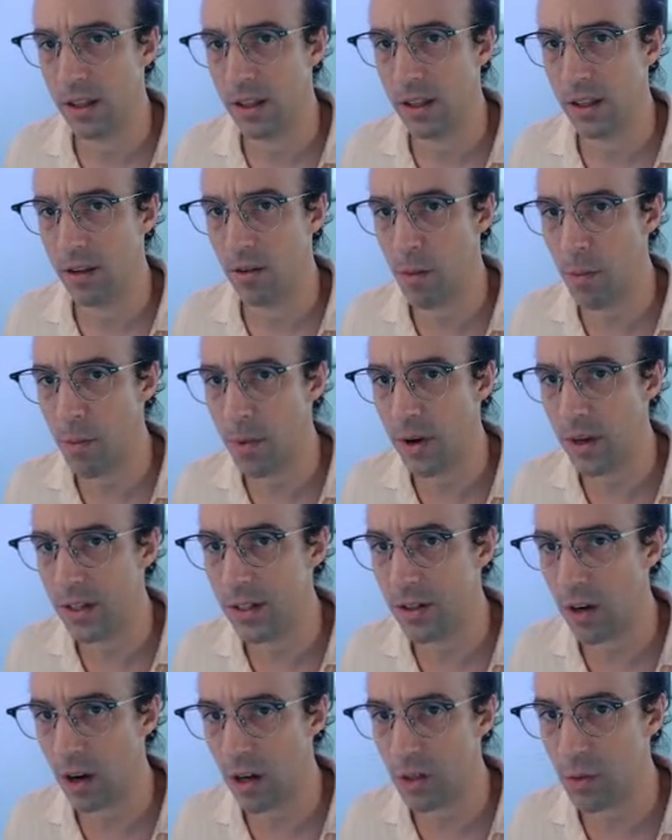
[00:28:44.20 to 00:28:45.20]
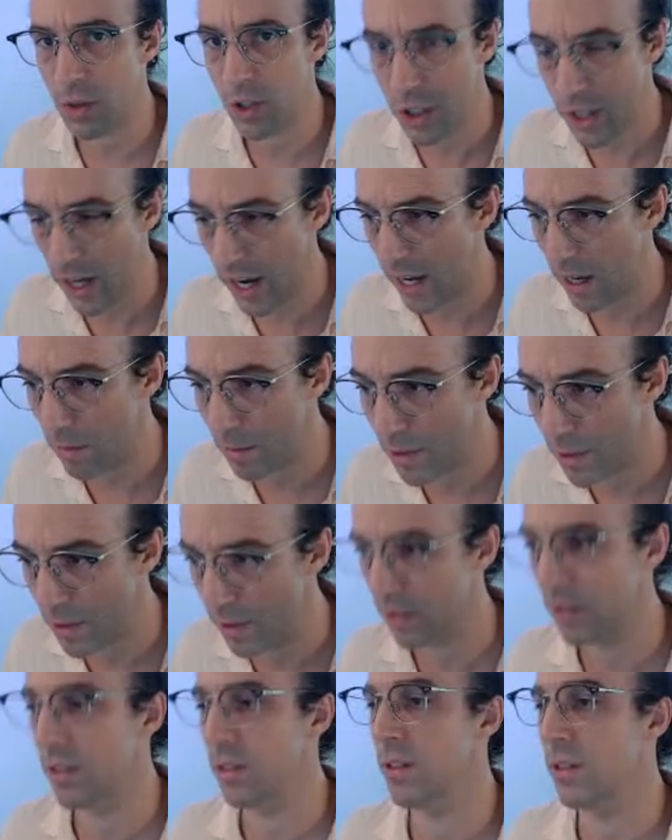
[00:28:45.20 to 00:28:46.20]
Remember, it starts with shapes.
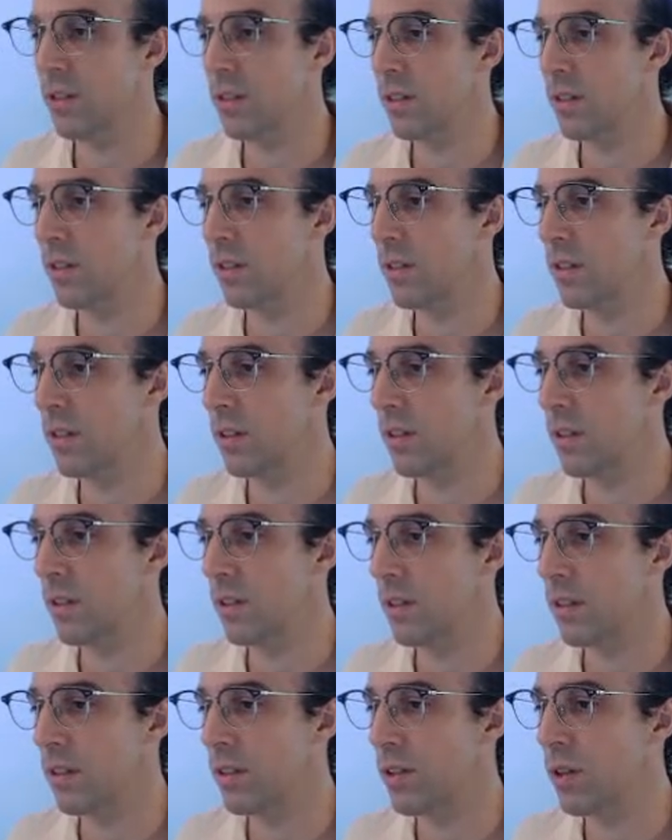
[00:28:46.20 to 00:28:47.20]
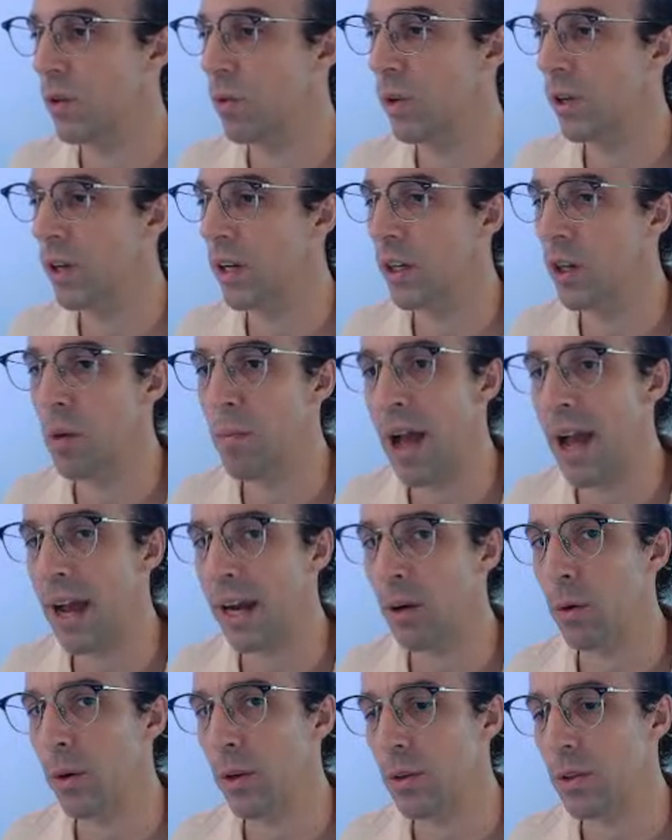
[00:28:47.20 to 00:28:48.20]
And so we're going to go back,
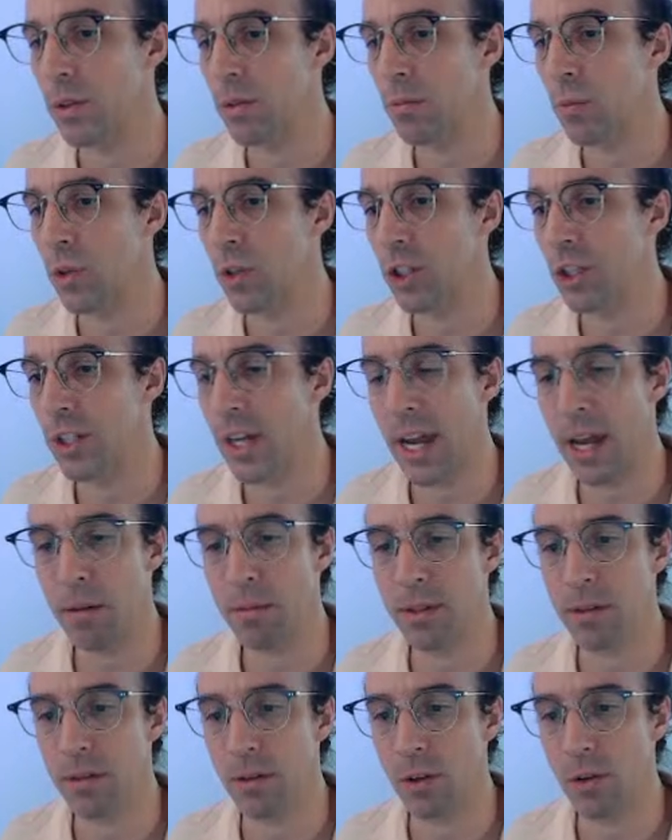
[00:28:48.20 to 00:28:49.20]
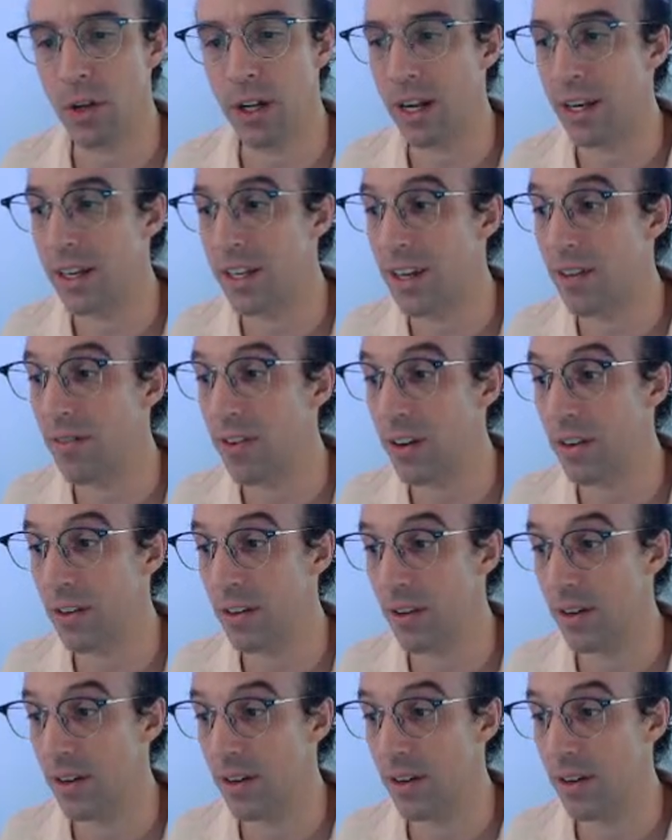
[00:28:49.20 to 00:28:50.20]
we're going to do some more shapes and create a different
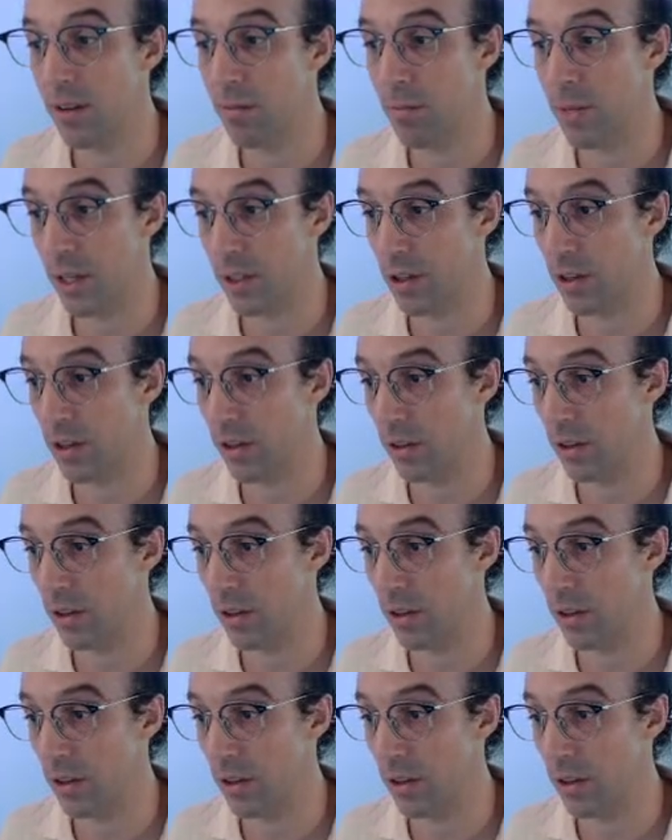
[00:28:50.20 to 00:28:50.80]
picture.